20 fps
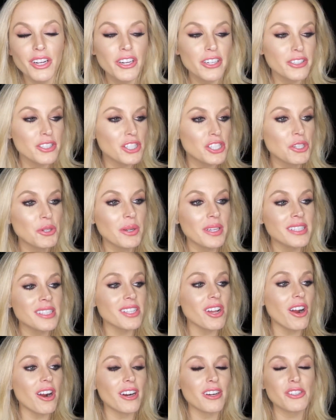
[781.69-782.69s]
Her students
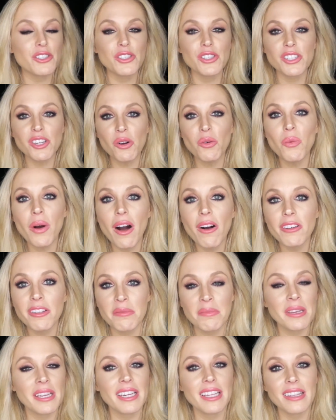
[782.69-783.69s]
are so
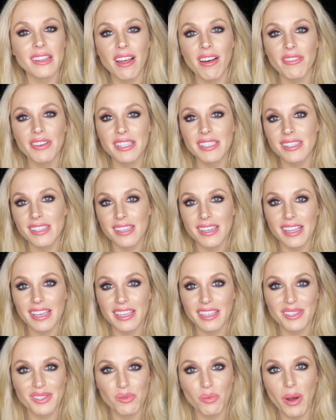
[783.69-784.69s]
welcoming and loving to
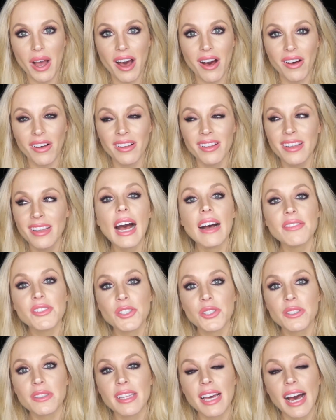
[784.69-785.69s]
Nick as well.
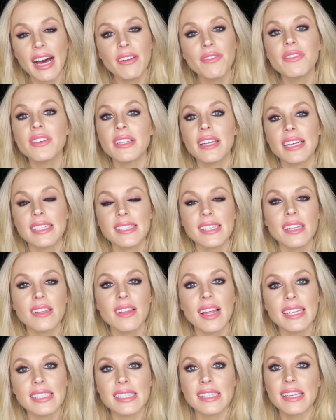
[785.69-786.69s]
After that, Vanessa
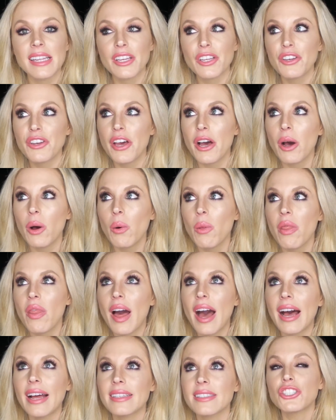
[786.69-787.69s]
lets Nick know
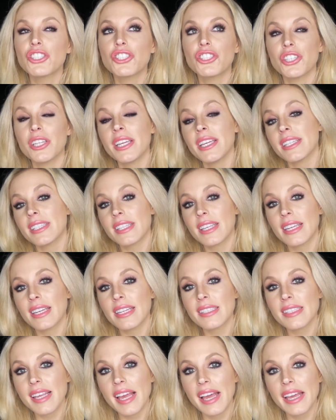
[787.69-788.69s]
that she is
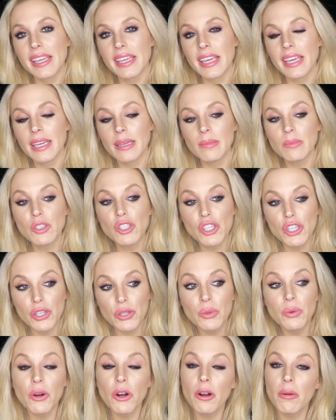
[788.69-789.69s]
gonna take him
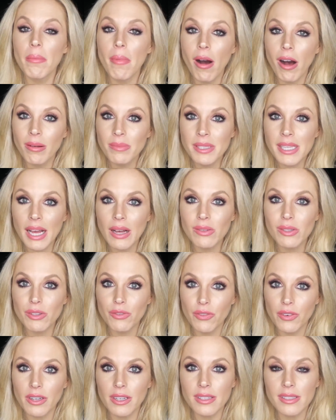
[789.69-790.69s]
to her mom's
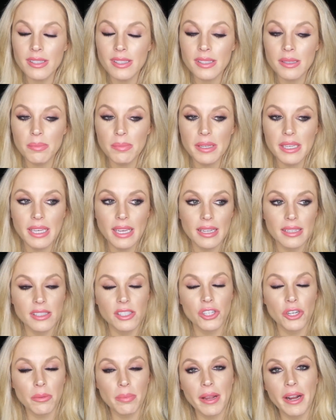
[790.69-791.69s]
house first
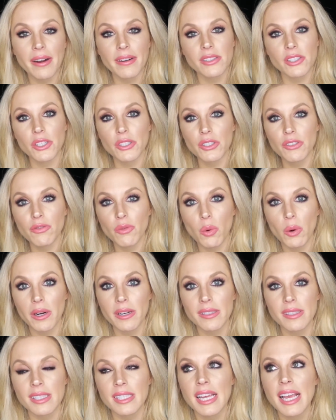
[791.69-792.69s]
because her parents are
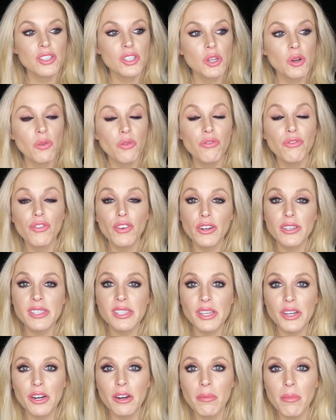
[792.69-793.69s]
divorced. So
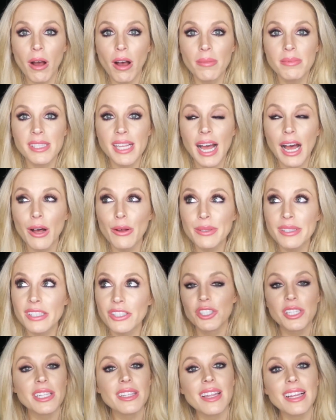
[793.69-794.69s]
first at her mom's house,
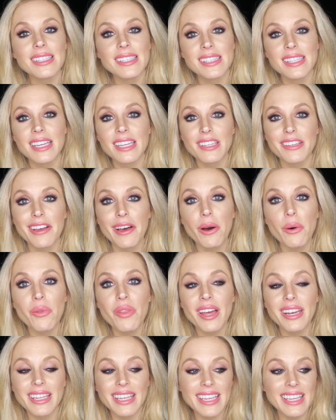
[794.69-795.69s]
she lets Nick know
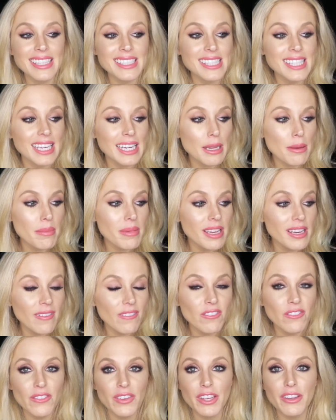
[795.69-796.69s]
that he is gonna meet
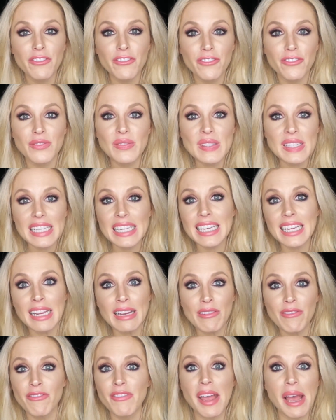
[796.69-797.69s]

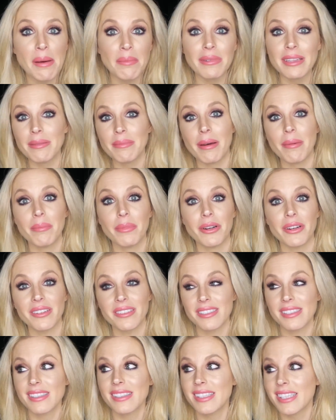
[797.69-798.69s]
15 family
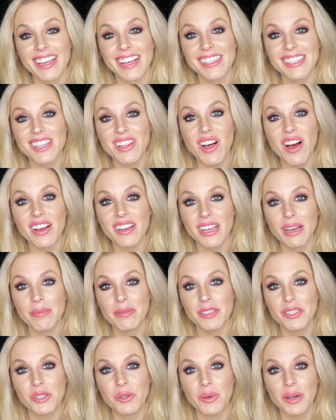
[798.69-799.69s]
members. Nick has a lot
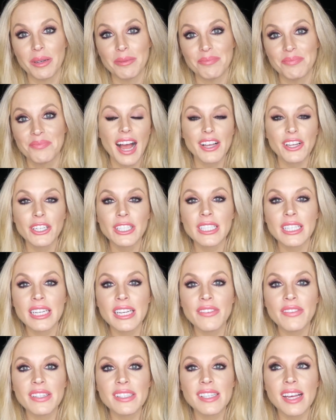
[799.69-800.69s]
coming to him. I couldn't
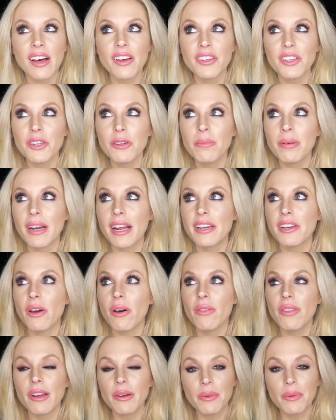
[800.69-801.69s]
even tell you, but I
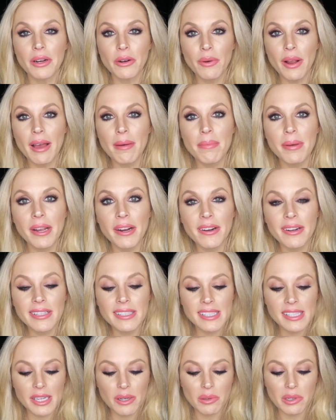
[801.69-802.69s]
know there were
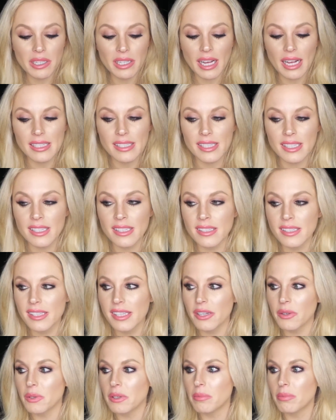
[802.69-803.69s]
grandparents, there were cousins,
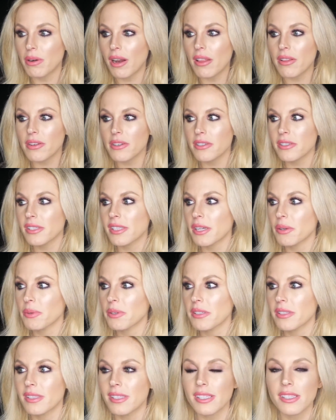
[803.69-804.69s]
there were brothers, there
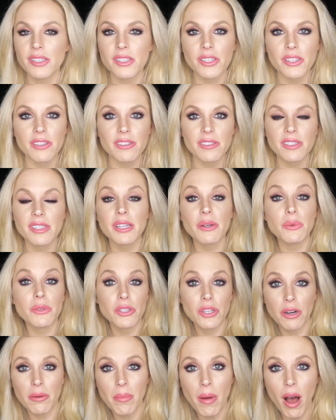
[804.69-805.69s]
were sisters, there
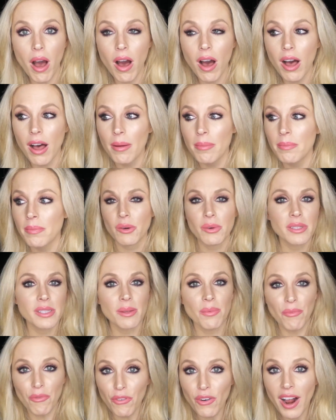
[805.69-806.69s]
was her mom, there were
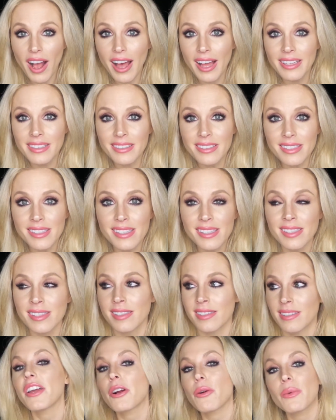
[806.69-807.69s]
some friends.
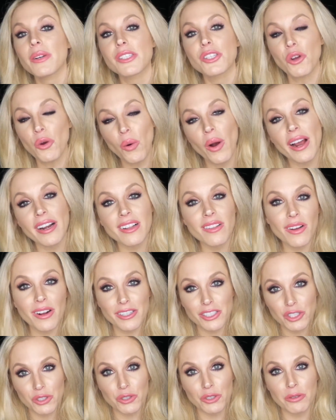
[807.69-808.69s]
There was quite a
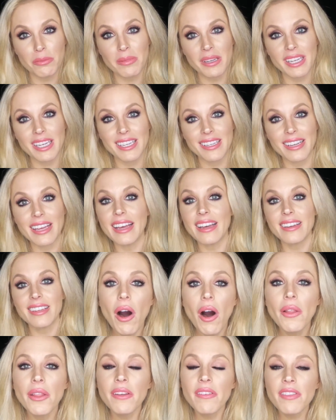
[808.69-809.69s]
large group meeting Nick.
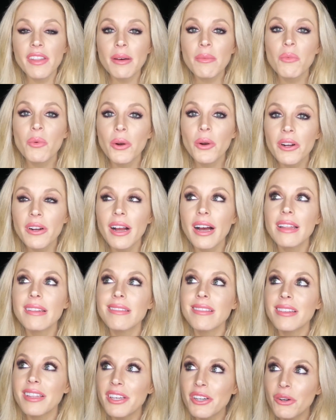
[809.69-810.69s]
All of them were
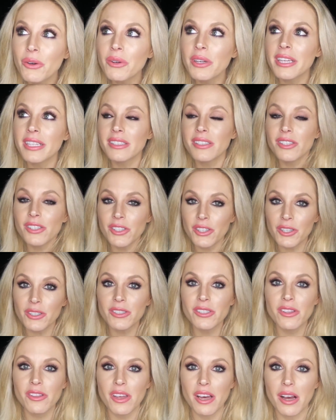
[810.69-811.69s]
a little
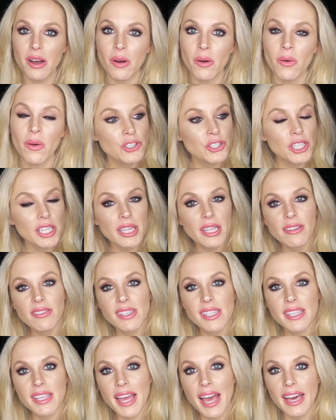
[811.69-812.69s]
concerned though. She
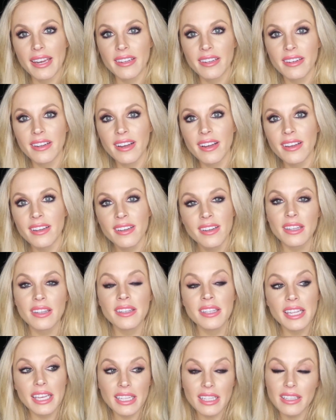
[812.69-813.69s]
lives in Canada,
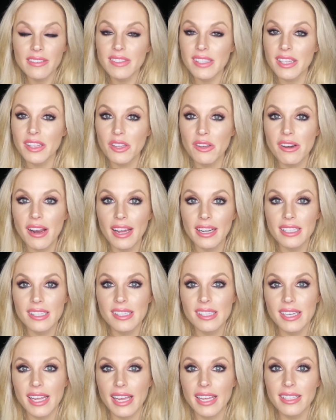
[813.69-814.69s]
Nick lives in the United
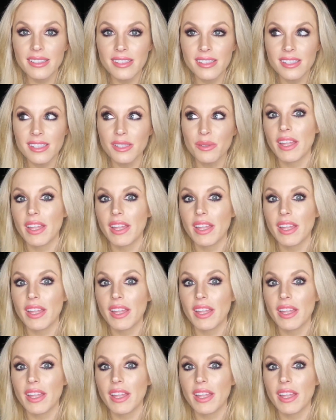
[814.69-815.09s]
States.